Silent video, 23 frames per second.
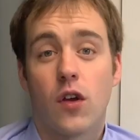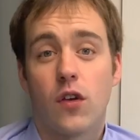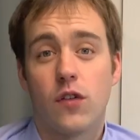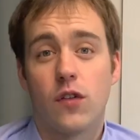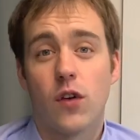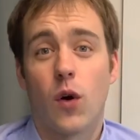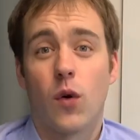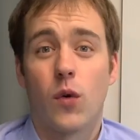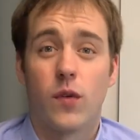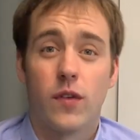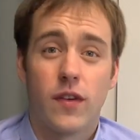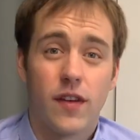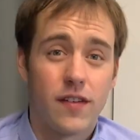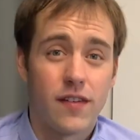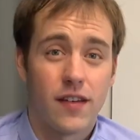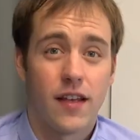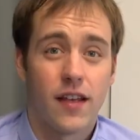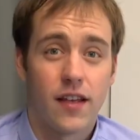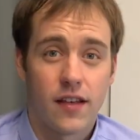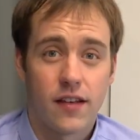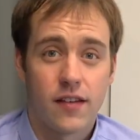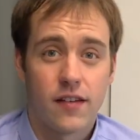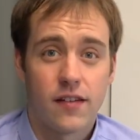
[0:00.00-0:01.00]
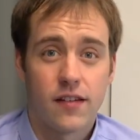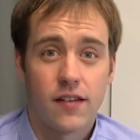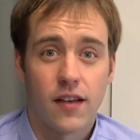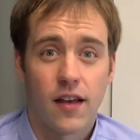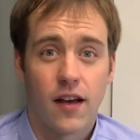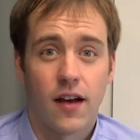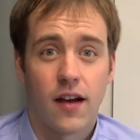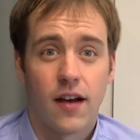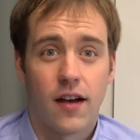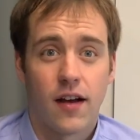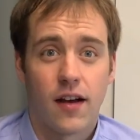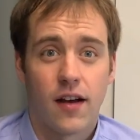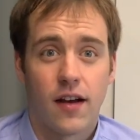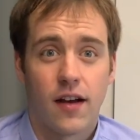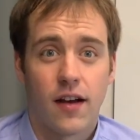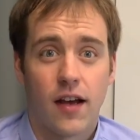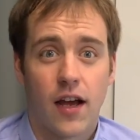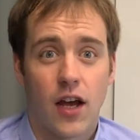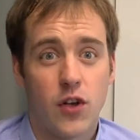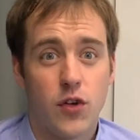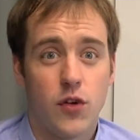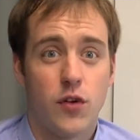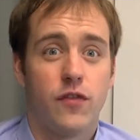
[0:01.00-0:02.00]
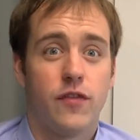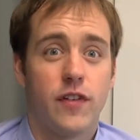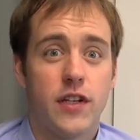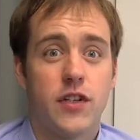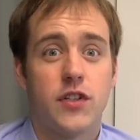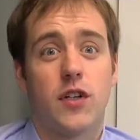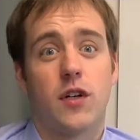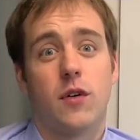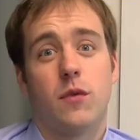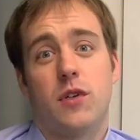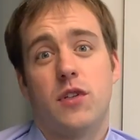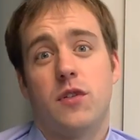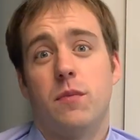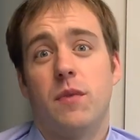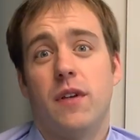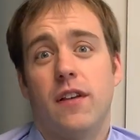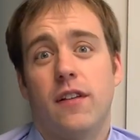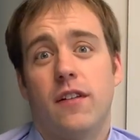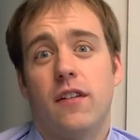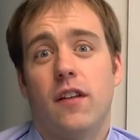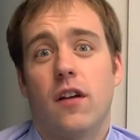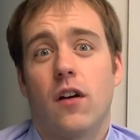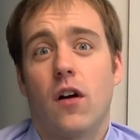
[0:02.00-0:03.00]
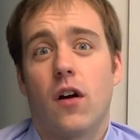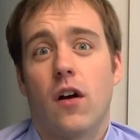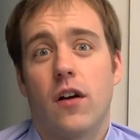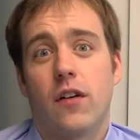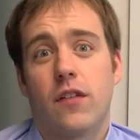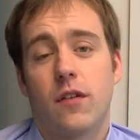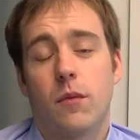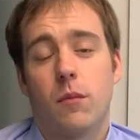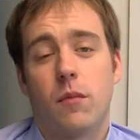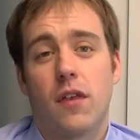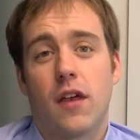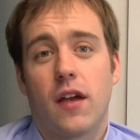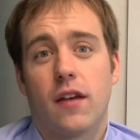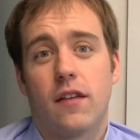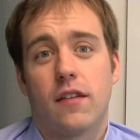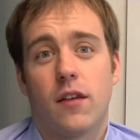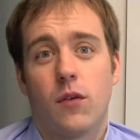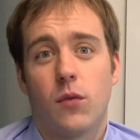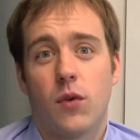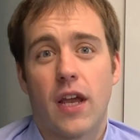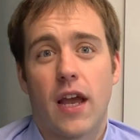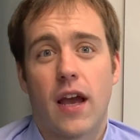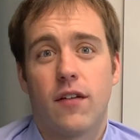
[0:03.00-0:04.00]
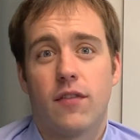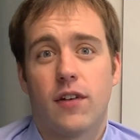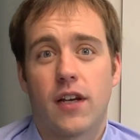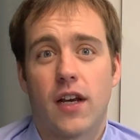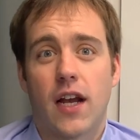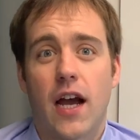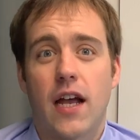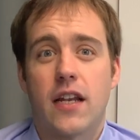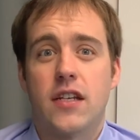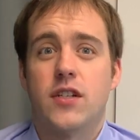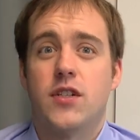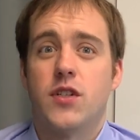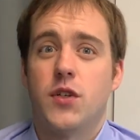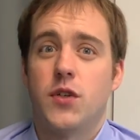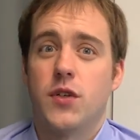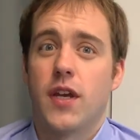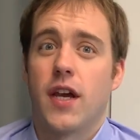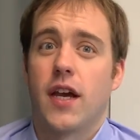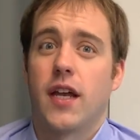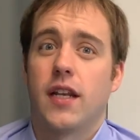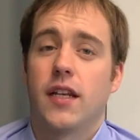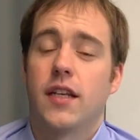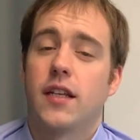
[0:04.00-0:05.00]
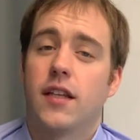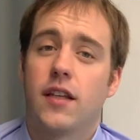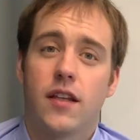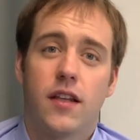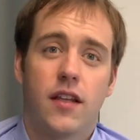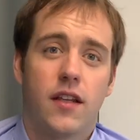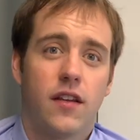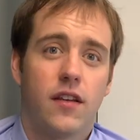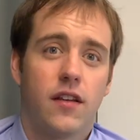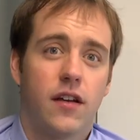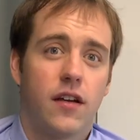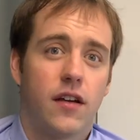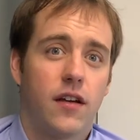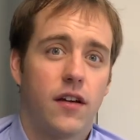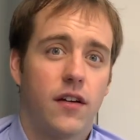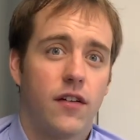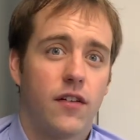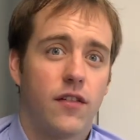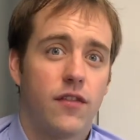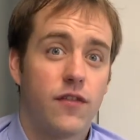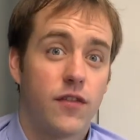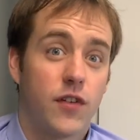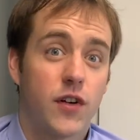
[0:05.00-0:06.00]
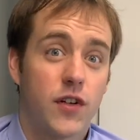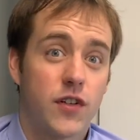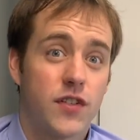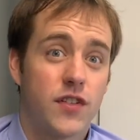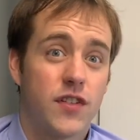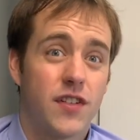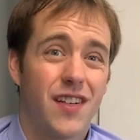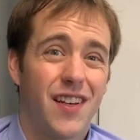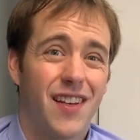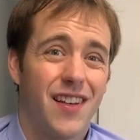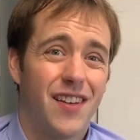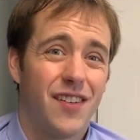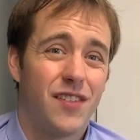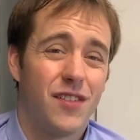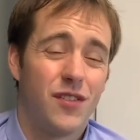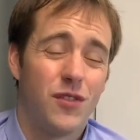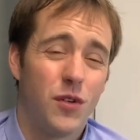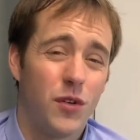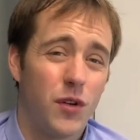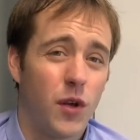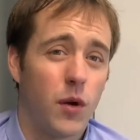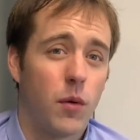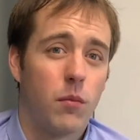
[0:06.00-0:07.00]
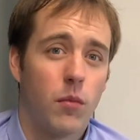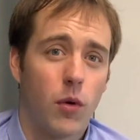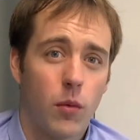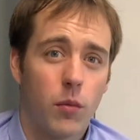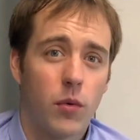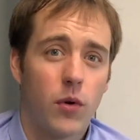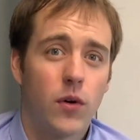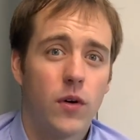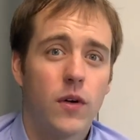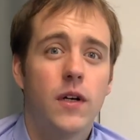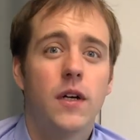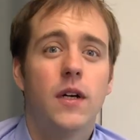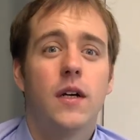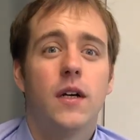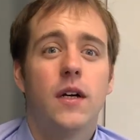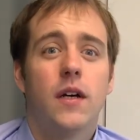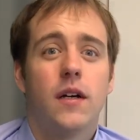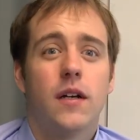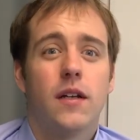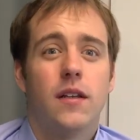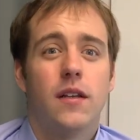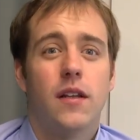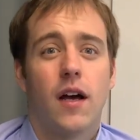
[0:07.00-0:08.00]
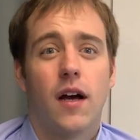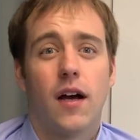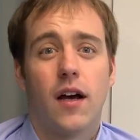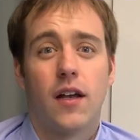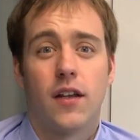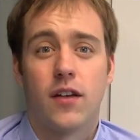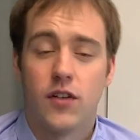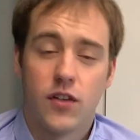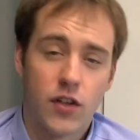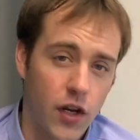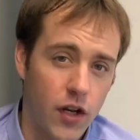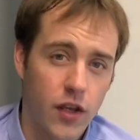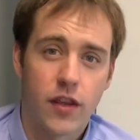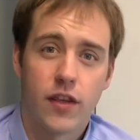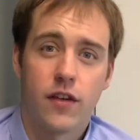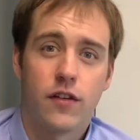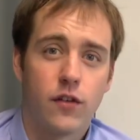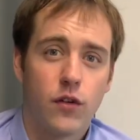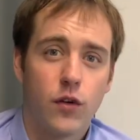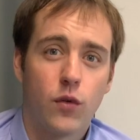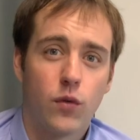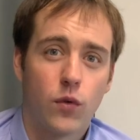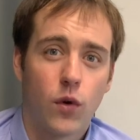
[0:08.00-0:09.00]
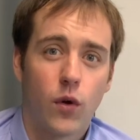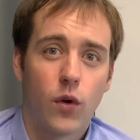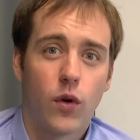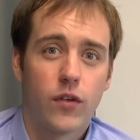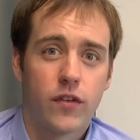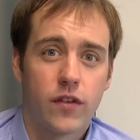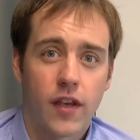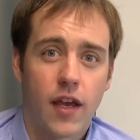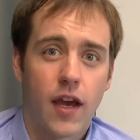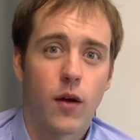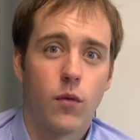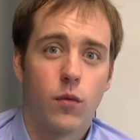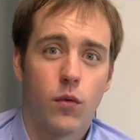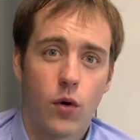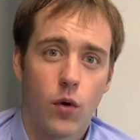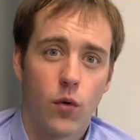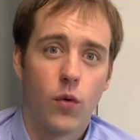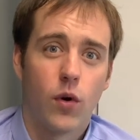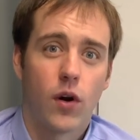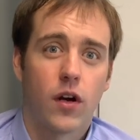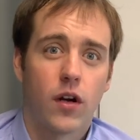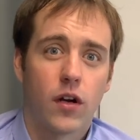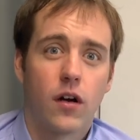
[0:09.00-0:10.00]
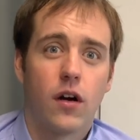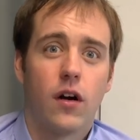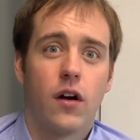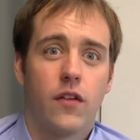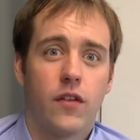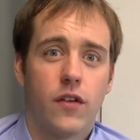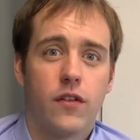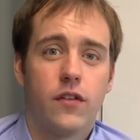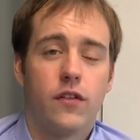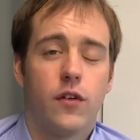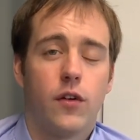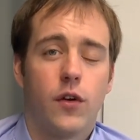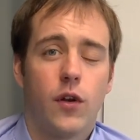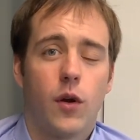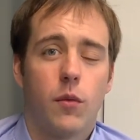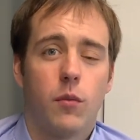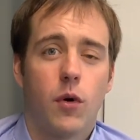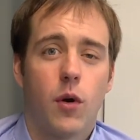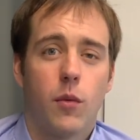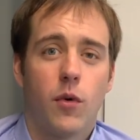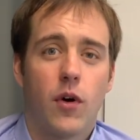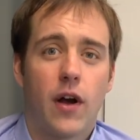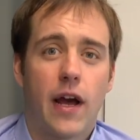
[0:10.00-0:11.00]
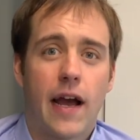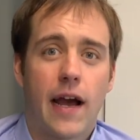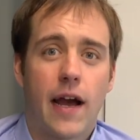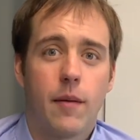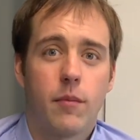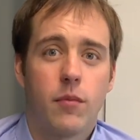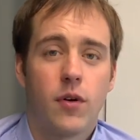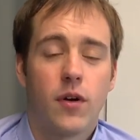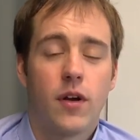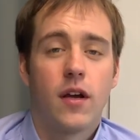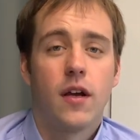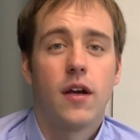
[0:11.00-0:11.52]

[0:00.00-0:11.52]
So this is a new feature, which means there are some things that we haven't gotten to yet. The first is Studio Mobile. None of these new rules yet will work on the Studio Mobile app.